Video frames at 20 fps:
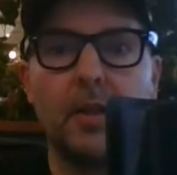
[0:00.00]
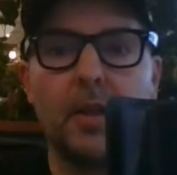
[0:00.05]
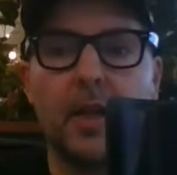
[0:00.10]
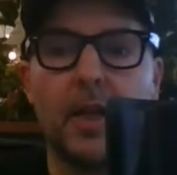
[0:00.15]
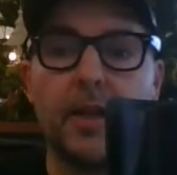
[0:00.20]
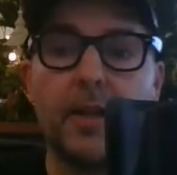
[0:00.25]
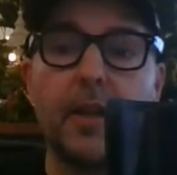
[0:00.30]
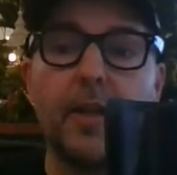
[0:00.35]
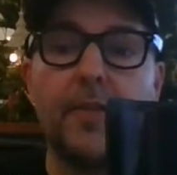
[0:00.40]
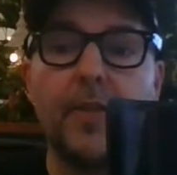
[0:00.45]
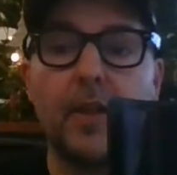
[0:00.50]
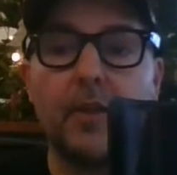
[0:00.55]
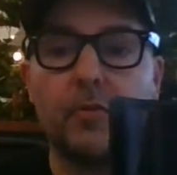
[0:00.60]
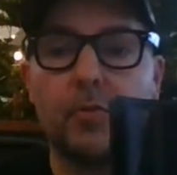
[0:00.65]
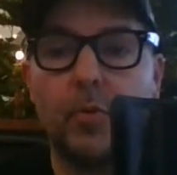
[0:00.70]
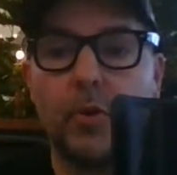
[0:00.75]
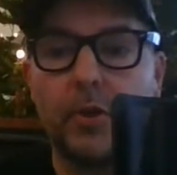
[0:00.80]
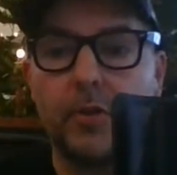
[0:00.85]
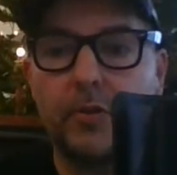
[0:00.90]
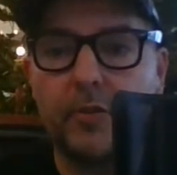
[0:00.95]
and and that's
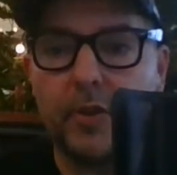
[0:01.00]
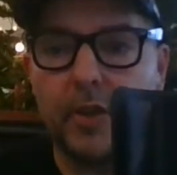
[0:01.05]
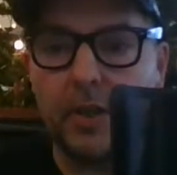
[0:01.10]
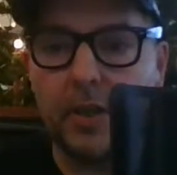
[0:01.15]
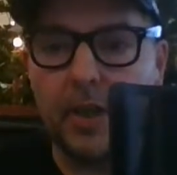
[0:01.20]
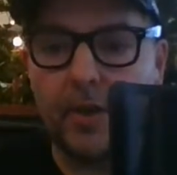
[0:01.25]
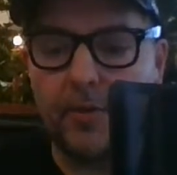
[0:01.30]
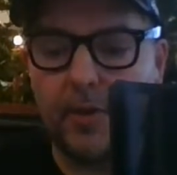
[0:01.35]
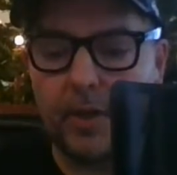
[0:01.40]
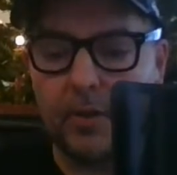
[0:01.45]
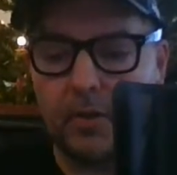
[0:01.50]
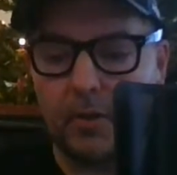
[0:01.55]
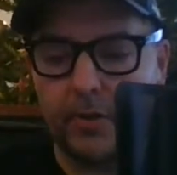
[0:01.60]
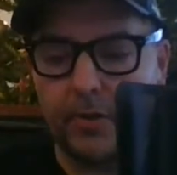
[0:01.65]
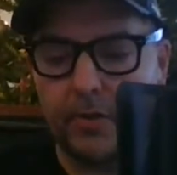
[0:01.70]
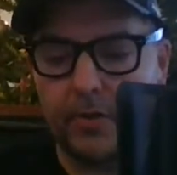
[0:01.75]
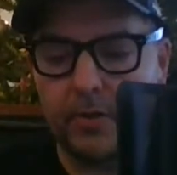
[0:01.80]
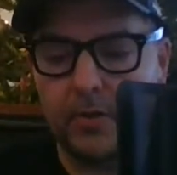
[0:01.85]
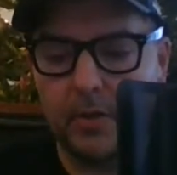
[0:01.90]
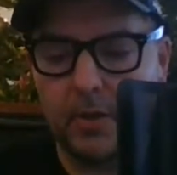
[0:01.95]
what you see going
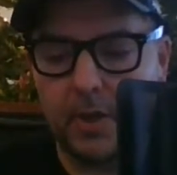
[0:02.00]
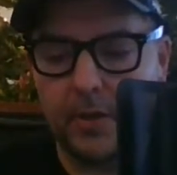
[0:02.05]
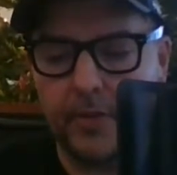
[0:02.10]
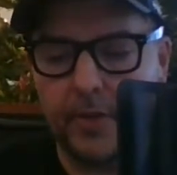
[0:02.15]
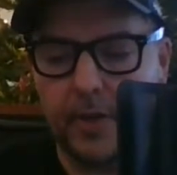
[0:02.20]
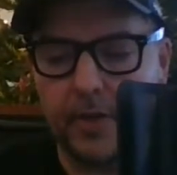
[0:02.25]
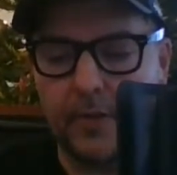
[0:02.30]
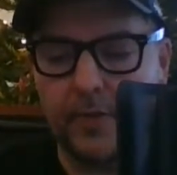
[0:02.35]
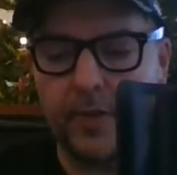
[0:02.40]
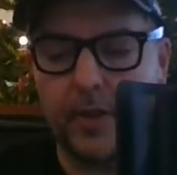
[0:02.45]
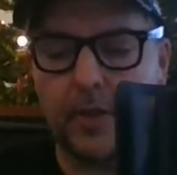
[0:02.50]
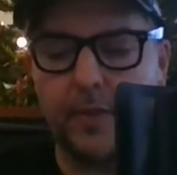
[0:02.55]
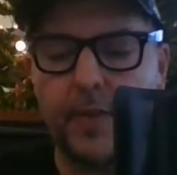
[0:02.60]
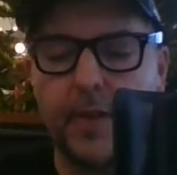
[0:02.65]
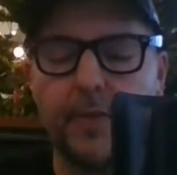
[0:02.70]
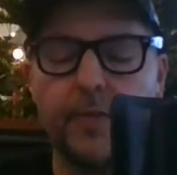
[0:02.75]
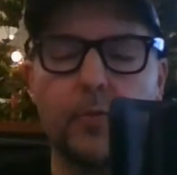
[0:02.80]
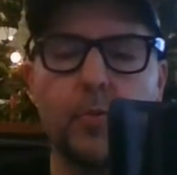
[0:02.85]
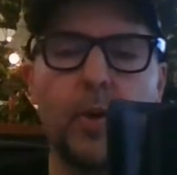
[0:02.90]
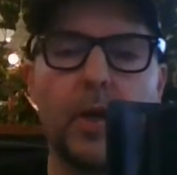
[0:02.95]
on, and that, and
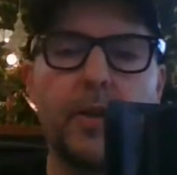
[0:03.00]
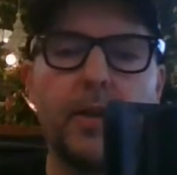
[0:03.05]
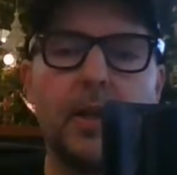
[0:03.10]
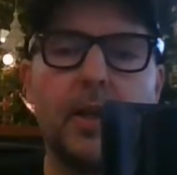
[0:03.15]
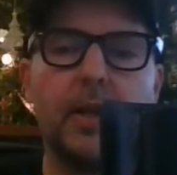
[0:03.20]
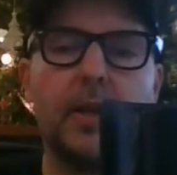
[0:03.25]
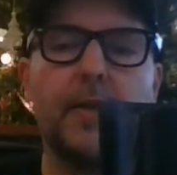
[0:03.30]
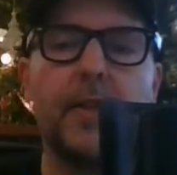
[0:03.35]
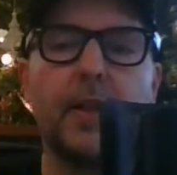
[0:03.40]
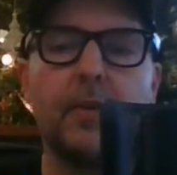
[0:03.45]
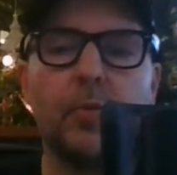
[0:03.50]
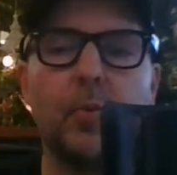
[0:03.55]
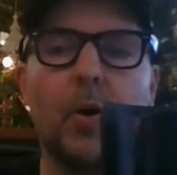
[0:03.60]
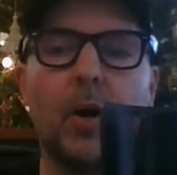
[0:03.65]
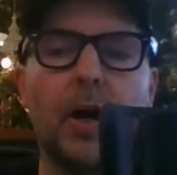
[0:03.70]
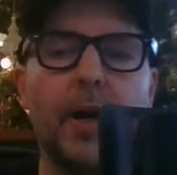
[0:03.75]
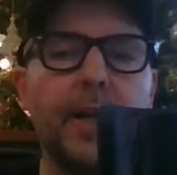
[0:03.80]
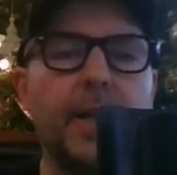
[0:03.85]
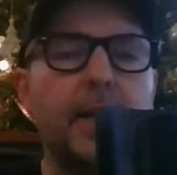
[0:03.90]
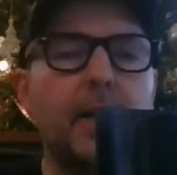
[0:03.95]
that's when and that's
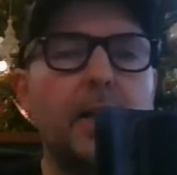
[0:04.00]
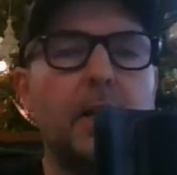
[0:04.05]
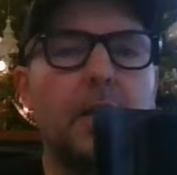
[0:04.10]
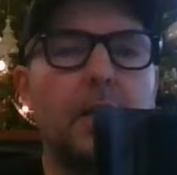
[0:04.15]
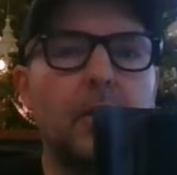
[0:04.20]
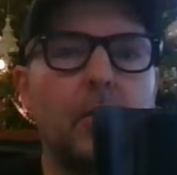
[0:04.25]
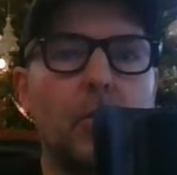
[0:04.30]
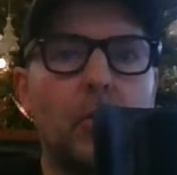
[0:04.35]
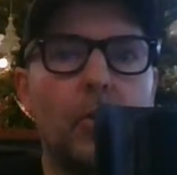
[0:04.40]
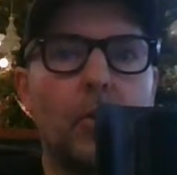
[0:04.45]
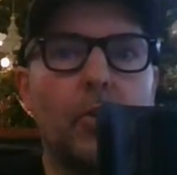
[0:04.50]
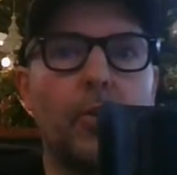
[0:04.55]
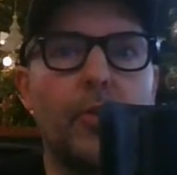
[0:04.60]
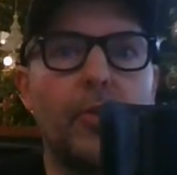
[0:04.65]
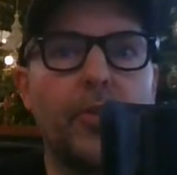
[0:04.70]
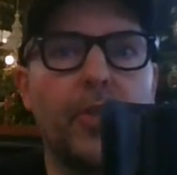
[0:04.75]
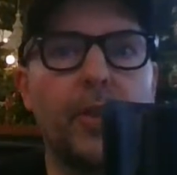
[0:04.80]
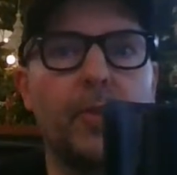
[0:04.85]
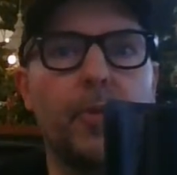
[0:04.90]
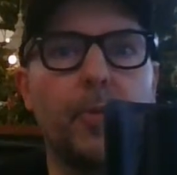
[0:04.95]
why
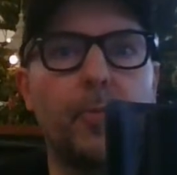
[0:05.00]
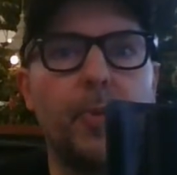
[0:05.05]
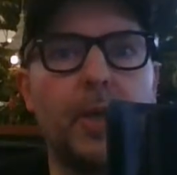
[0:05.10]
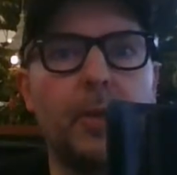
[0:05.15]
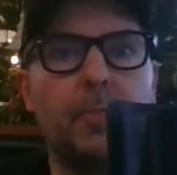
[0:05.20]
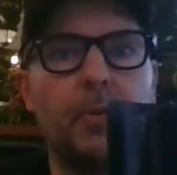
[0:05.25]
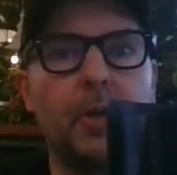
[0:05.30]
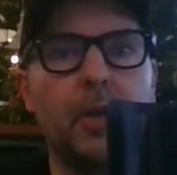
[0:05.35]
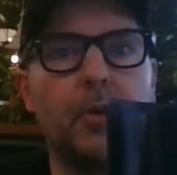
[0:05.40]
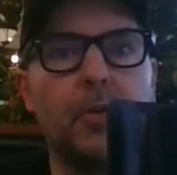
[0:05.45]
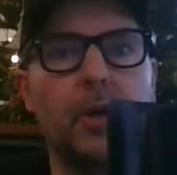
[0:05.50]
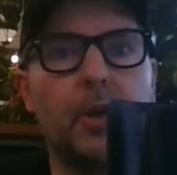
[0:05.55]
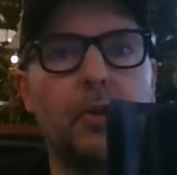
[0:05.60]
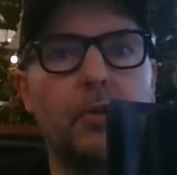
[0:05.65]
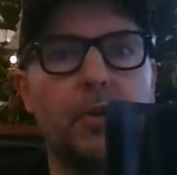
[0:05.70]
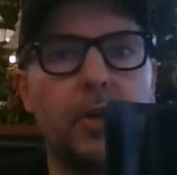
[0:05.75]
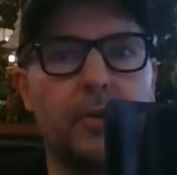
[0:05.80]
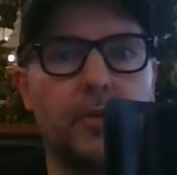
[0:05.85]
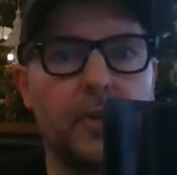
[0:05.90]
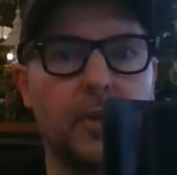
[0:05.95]
the, the people who are
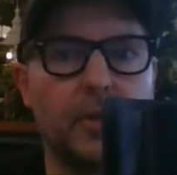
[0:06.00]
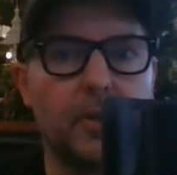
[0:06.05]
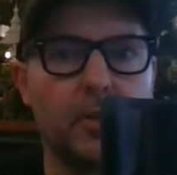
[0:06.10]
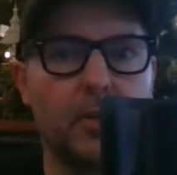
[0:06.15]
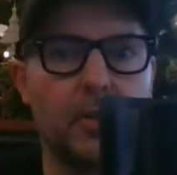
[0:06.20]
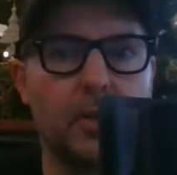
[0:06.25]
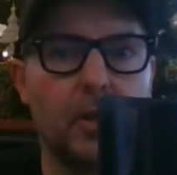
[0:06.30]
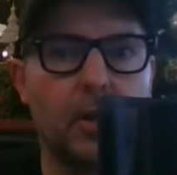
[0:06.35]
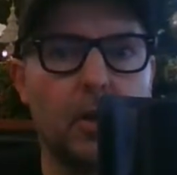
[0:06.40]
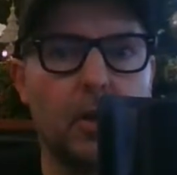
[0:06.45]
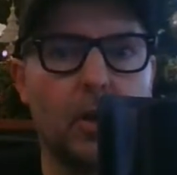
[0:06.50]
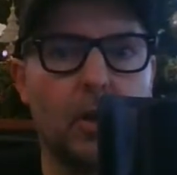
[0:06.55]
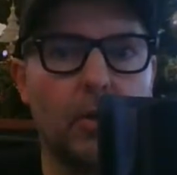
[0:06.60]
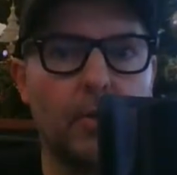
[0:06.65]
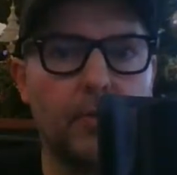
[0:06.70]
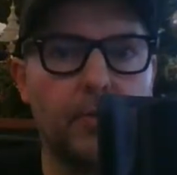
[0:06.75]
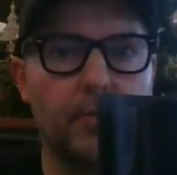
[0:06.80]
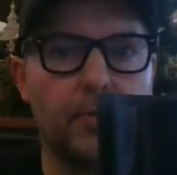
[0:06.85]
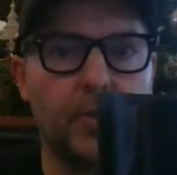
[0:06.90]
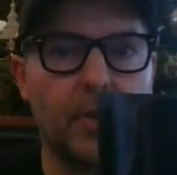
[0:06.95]
critical
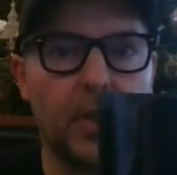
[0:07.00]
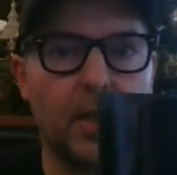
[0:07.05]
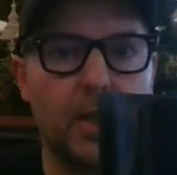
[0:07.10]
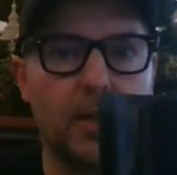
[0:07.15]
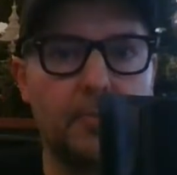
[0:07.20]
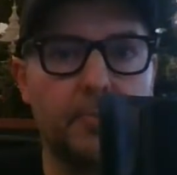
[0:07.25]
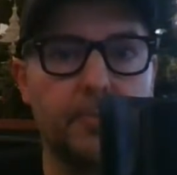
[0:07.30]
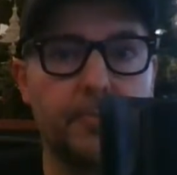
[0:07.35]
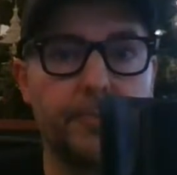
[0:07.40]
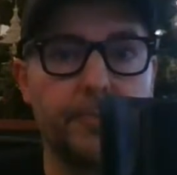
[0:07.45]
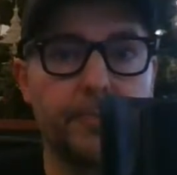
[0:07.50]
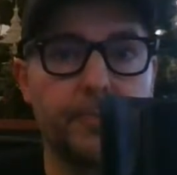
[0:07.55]
of um,